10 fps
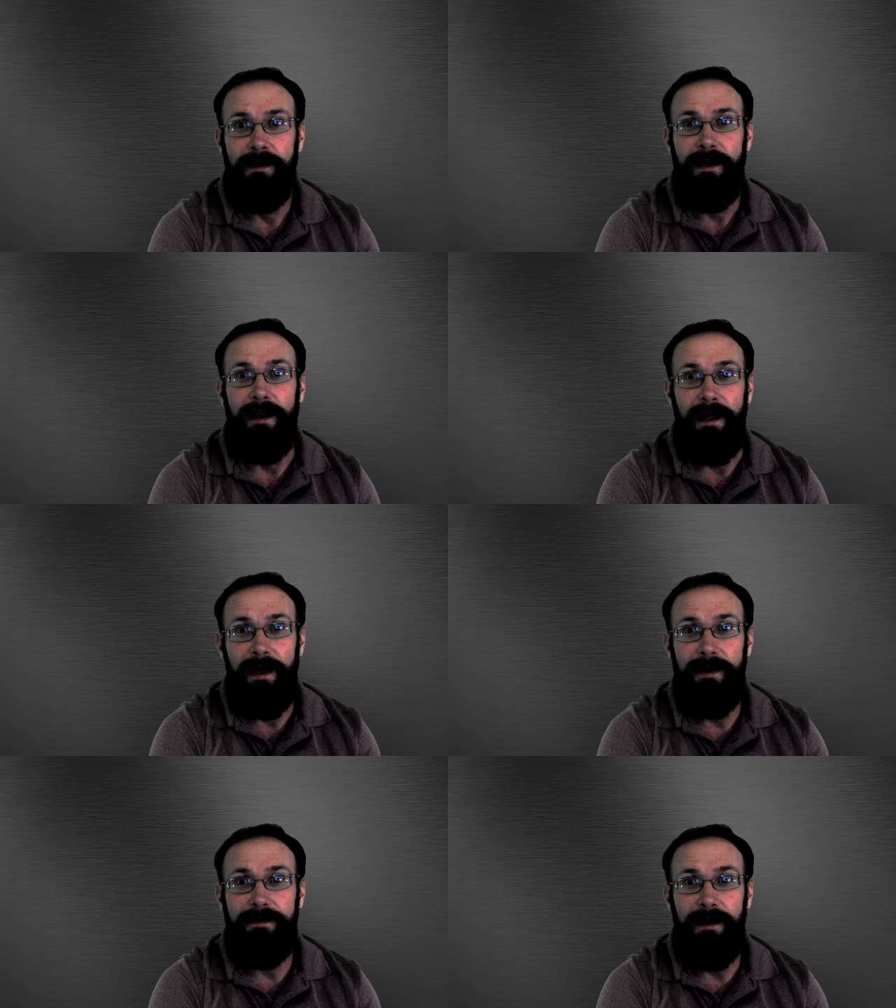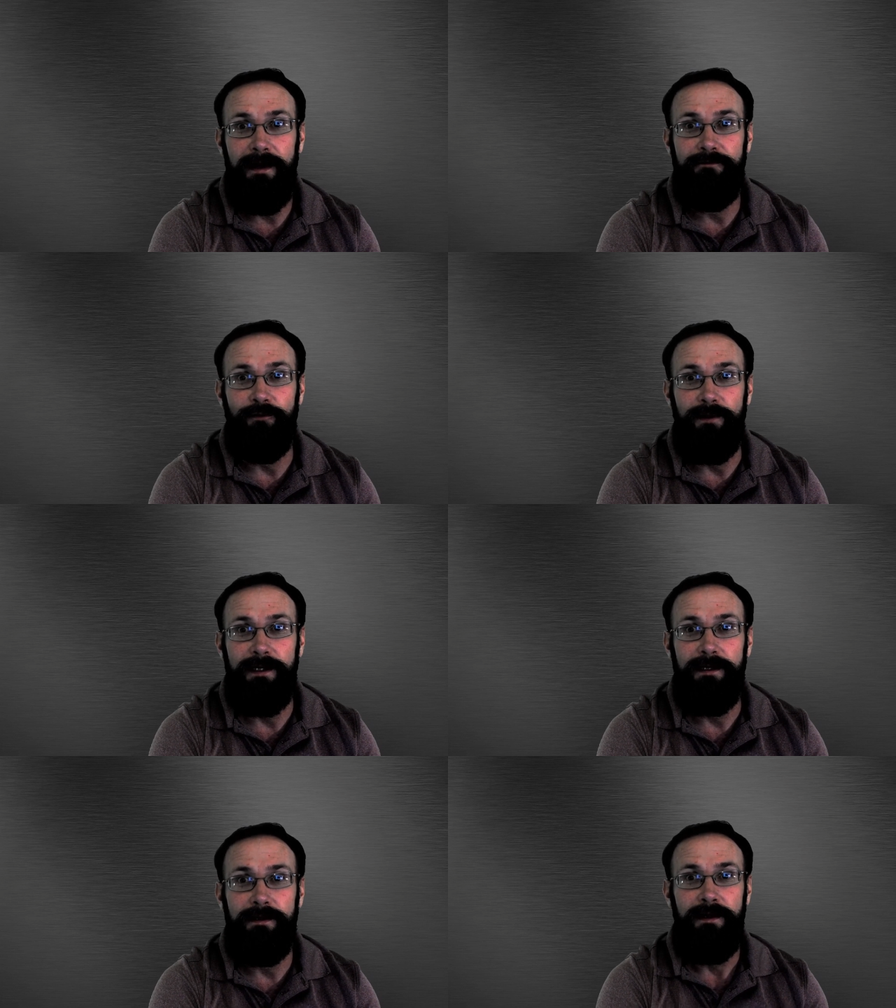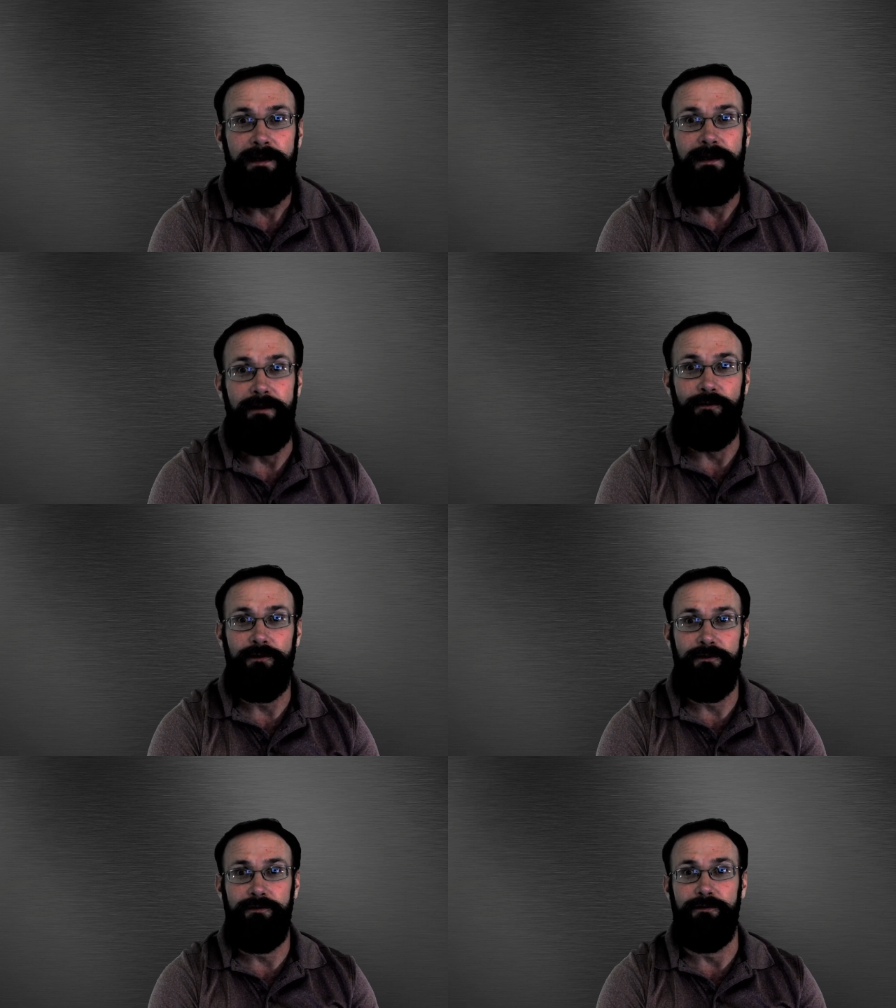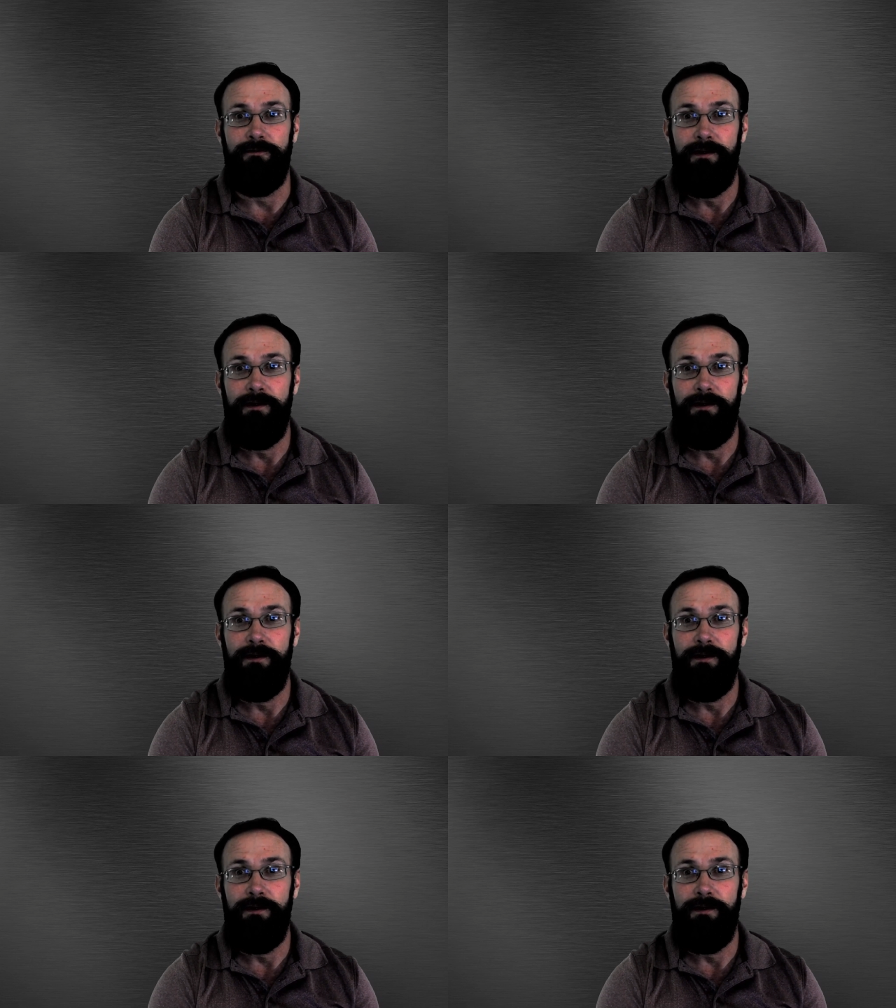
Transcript: and I had to have a way in order to